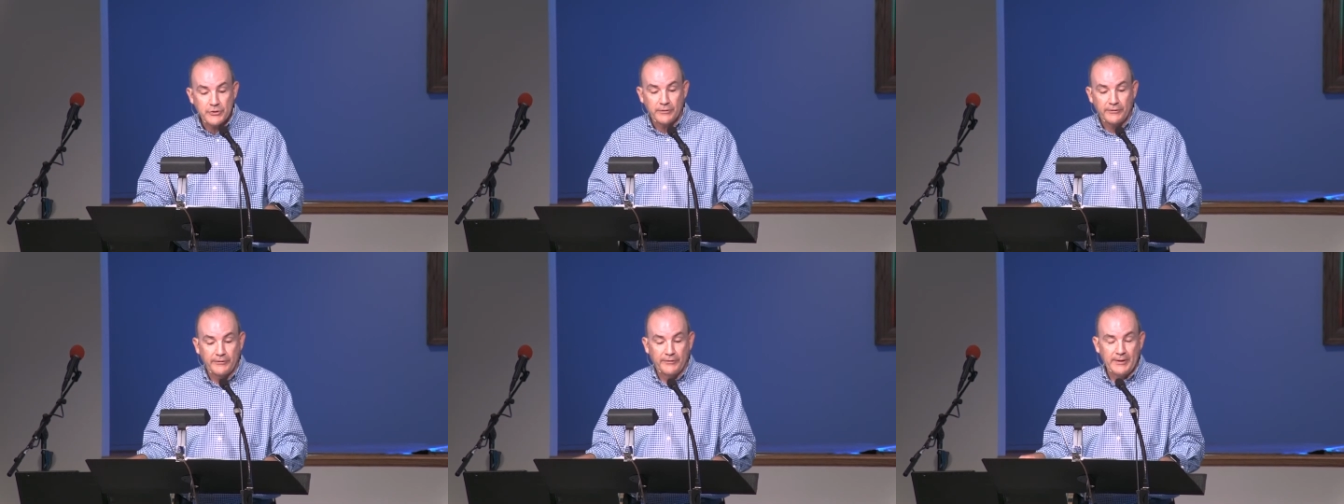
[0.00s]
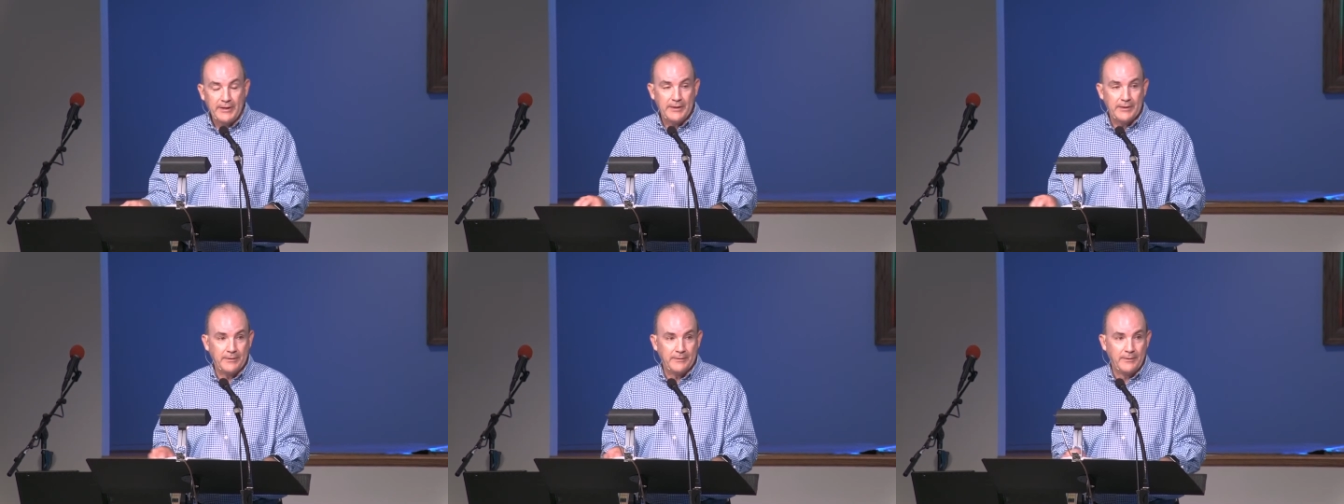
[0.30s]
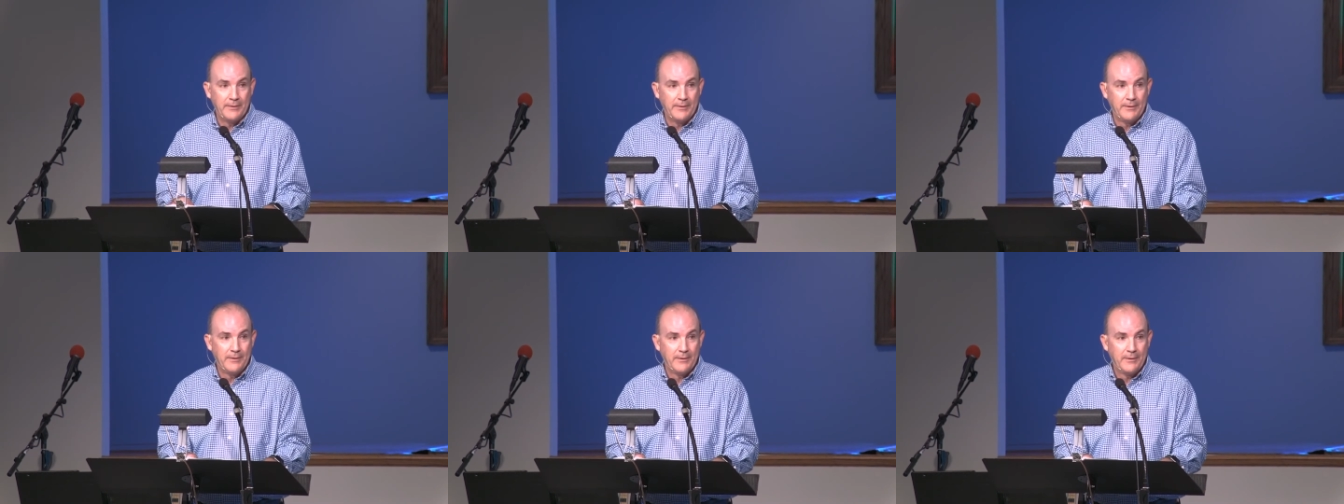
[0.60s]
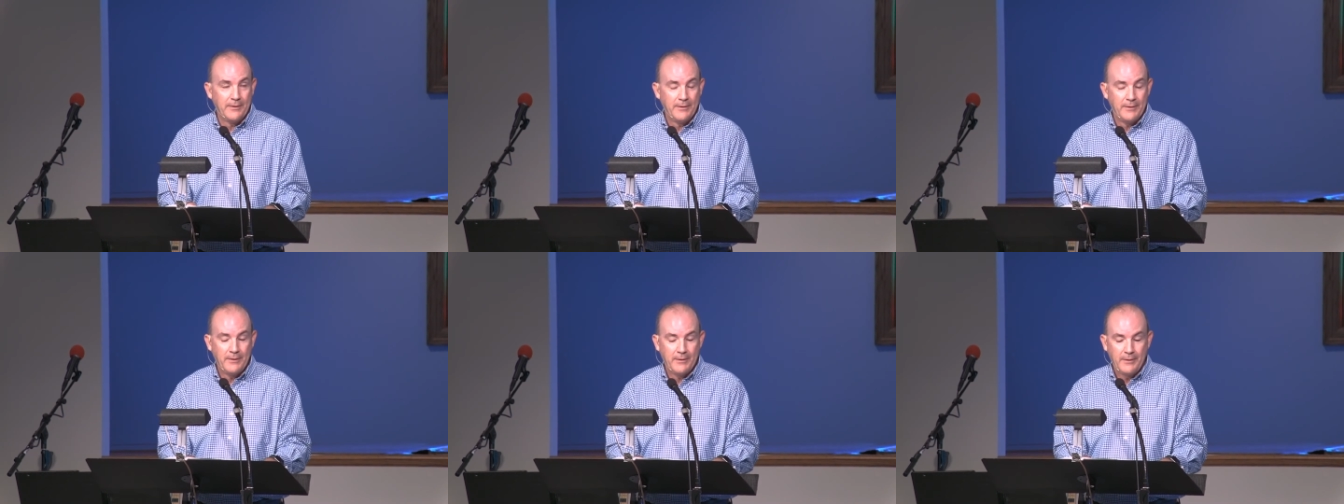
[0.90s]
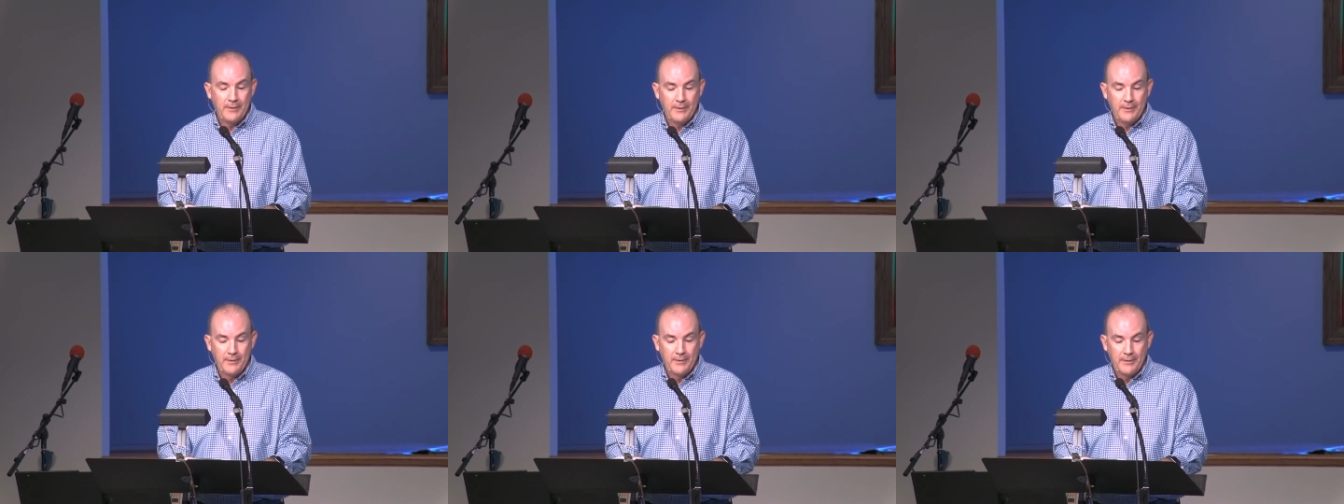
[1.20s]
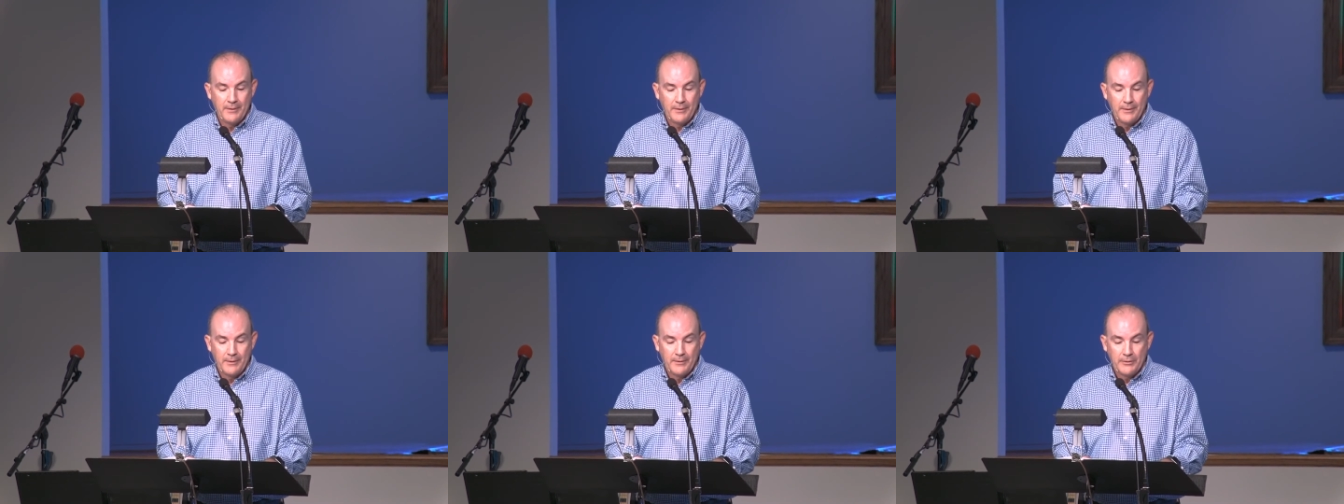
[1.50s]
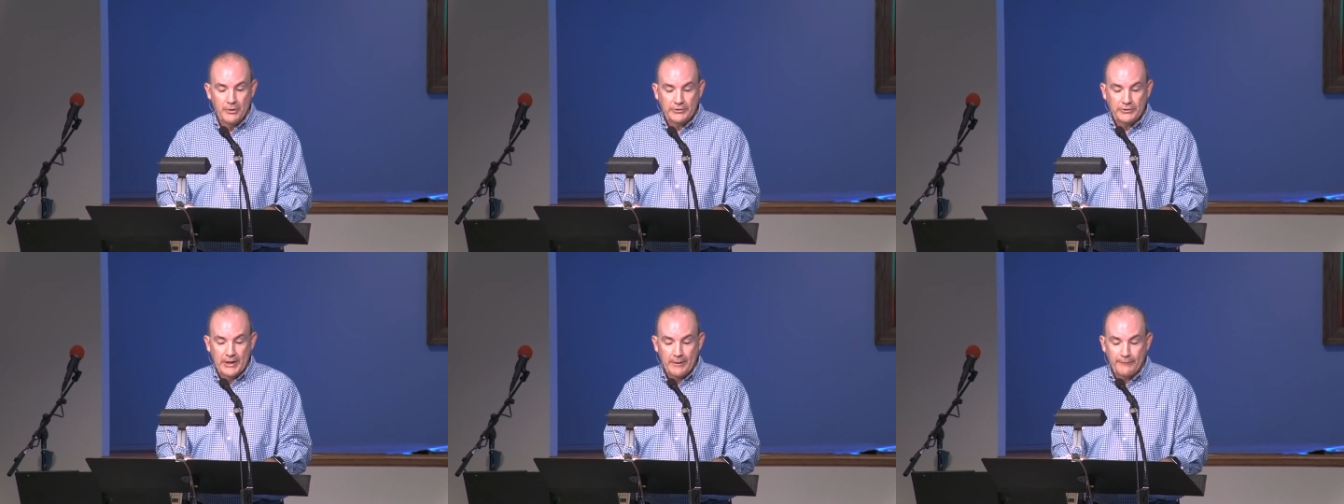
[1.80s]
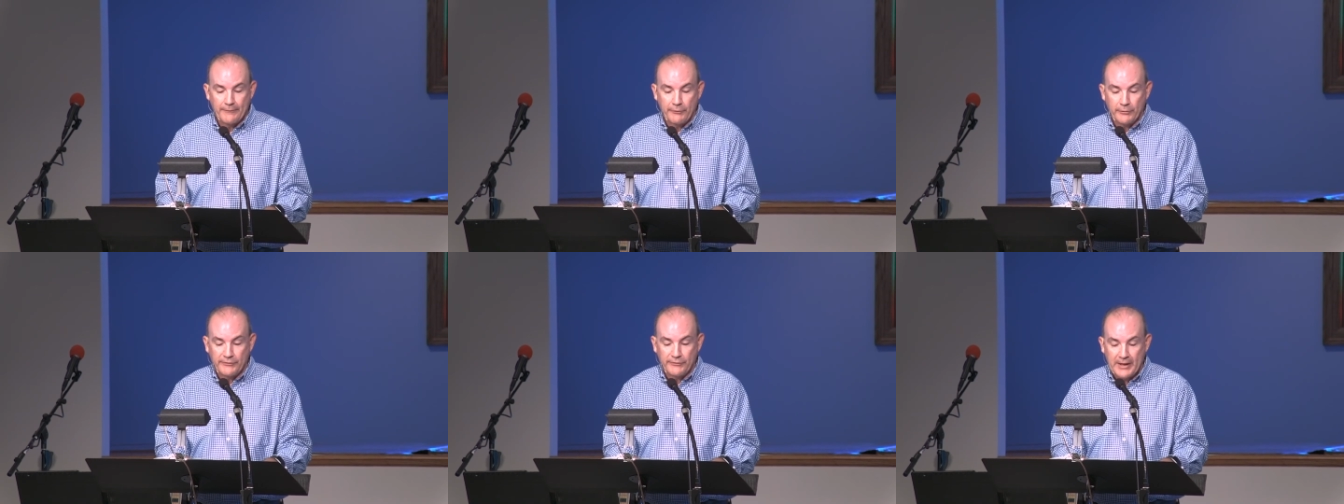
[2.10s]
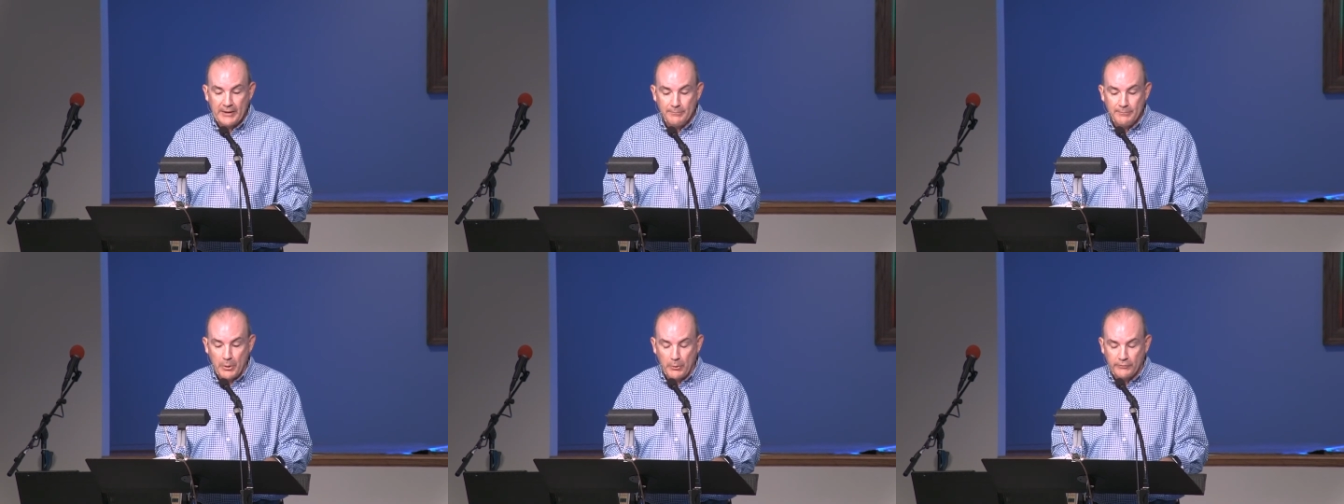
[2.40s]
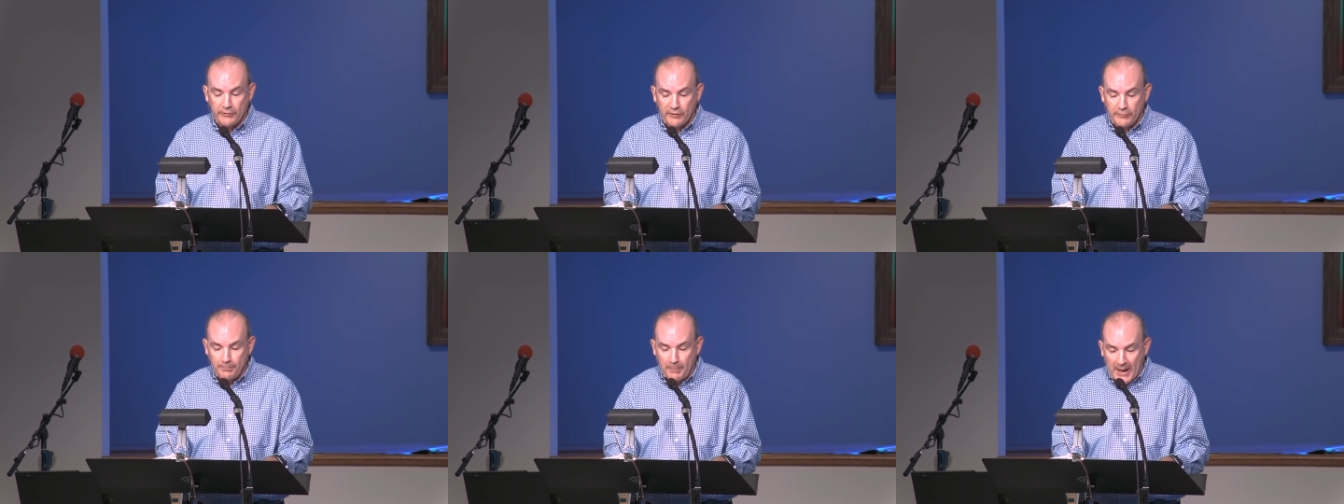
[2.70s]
your sin. Look now at verse 8 Moses